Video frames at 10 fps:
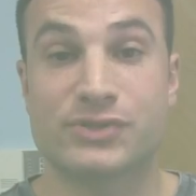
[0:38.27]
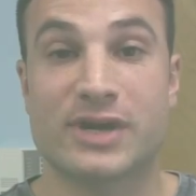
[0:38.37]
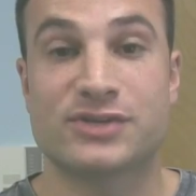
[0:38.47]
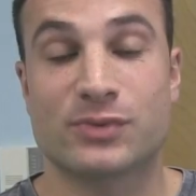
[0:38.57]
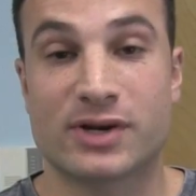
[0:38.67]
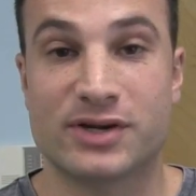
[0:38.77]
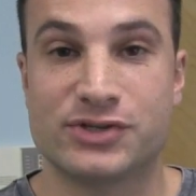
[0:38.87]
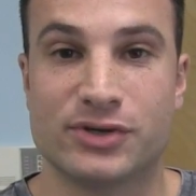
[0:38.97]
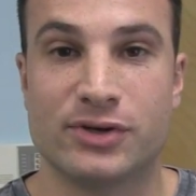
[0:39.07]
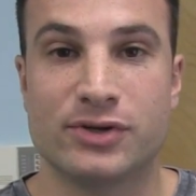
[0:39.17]
stretch we're going to
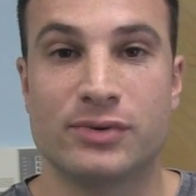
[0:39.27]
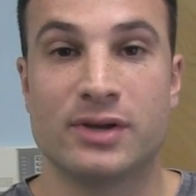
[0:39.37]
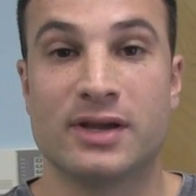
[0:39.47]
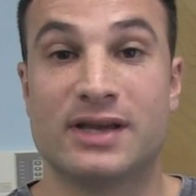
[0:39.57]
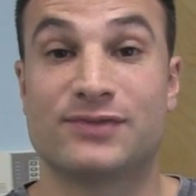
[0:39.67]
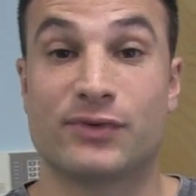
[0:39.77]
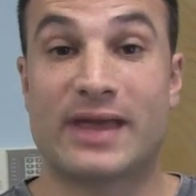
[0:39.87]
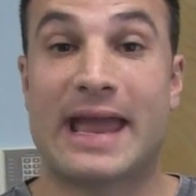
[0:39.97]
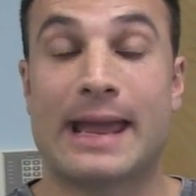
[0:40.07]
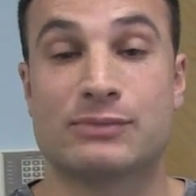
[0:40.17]
show you is for
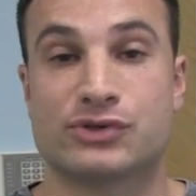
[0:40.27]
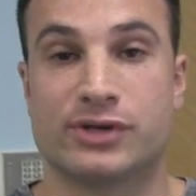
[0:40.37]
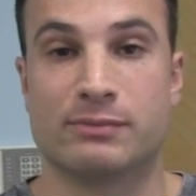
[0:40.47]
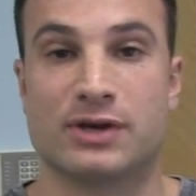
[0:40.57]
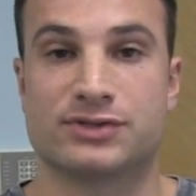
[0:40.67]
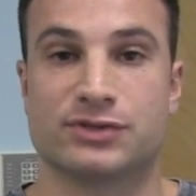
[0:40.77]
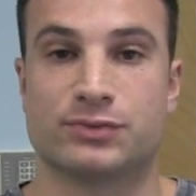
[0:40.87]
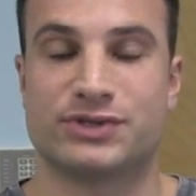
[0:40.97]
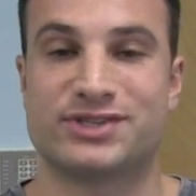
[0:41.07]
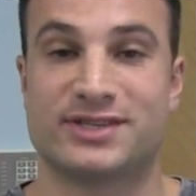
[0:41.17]
the hamstring
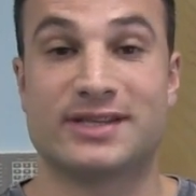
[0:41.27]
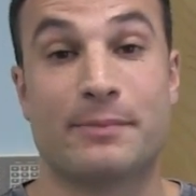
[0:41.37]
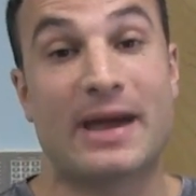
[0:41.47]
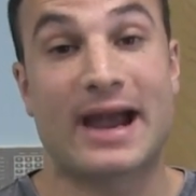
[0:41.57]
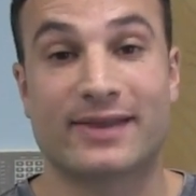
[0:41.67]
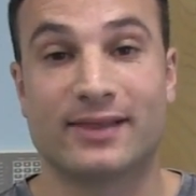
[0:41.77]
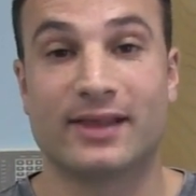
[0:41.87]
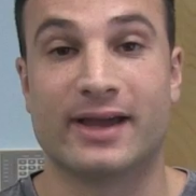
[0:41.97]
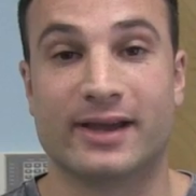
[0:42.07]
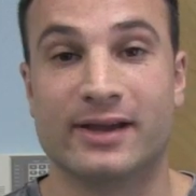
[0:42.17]
muscles, which is in the back of the
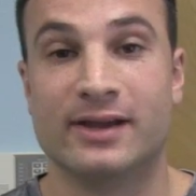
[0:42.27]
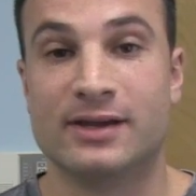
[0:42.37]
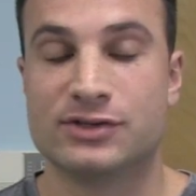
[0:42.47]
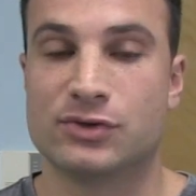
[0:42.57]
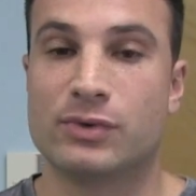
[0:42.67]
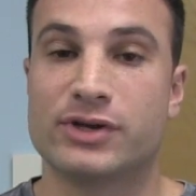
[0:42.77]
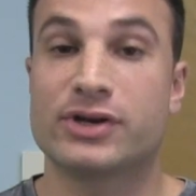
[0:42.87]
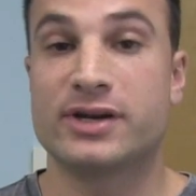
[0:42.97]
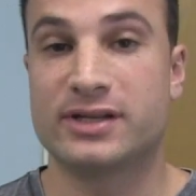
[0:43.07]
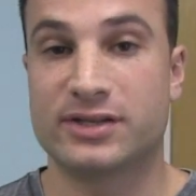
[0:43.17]
leg. So what
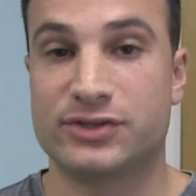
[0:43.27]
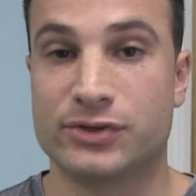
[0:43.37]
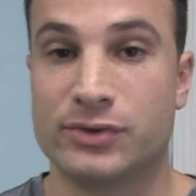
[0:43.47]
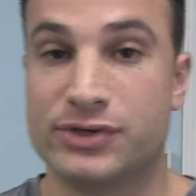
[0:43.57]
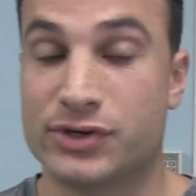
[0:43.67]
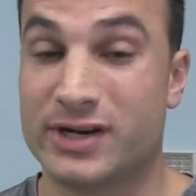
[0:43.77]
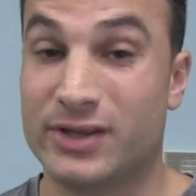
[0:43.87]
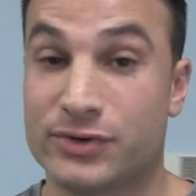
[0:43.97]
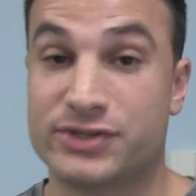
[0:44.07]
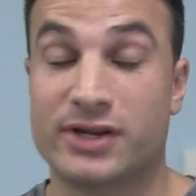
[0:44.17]
you're going to need to do is you're going to
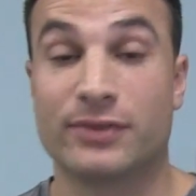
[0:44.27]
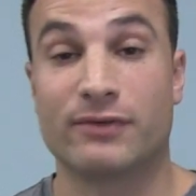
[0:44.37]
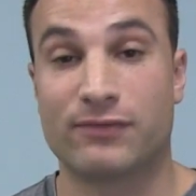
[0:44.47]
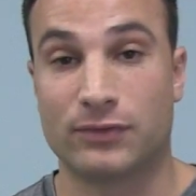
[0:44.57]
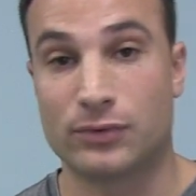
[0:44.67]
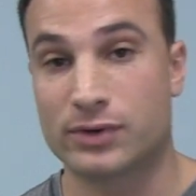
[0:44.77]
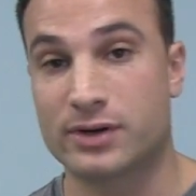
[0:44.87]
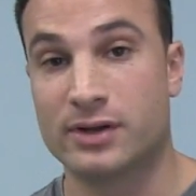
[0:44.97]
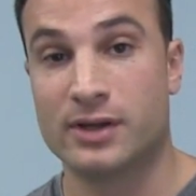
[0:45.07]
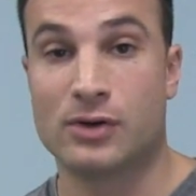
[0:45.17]
either sit on the
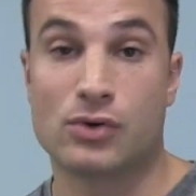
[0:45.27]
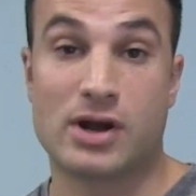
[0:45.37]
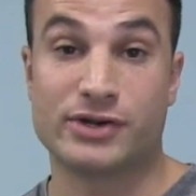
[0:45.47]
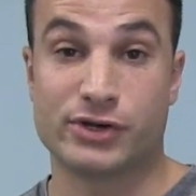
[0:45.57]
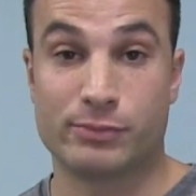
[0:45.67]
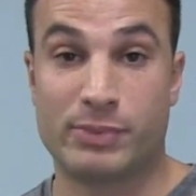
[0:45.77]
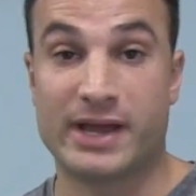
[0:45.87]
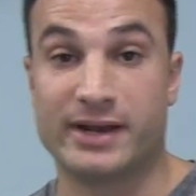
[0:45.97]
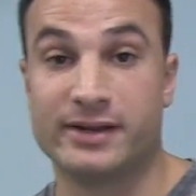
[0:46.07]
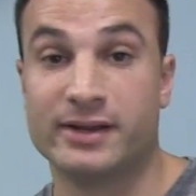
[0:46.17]
floor or on your
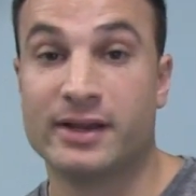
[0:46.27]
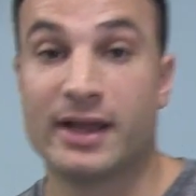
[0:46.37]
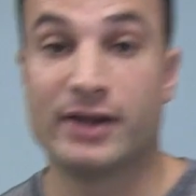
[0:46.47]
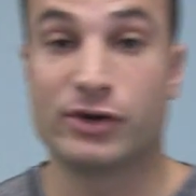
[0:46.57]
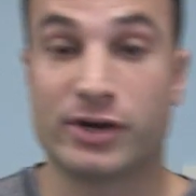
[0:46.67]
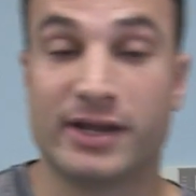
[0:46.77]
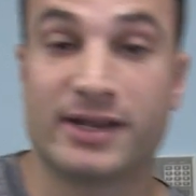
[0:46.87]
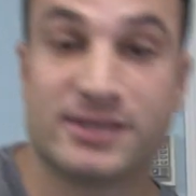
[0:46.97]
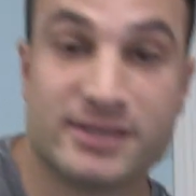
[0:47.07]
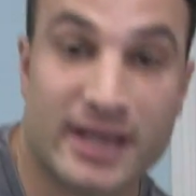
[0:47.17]
bed, and you're going to
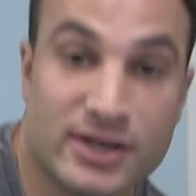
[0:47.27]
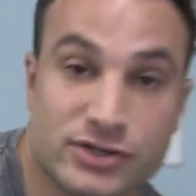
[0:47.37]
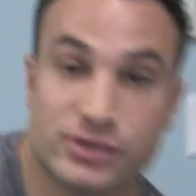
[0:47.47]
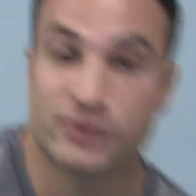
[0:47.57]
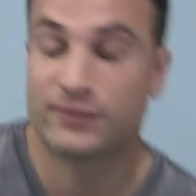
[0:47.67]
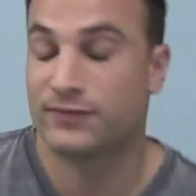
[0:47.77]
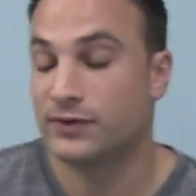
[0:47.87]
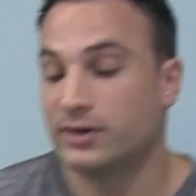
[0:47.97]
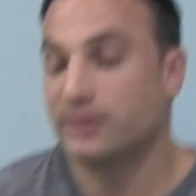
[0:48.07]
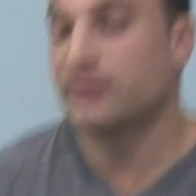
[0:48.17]
extend your foot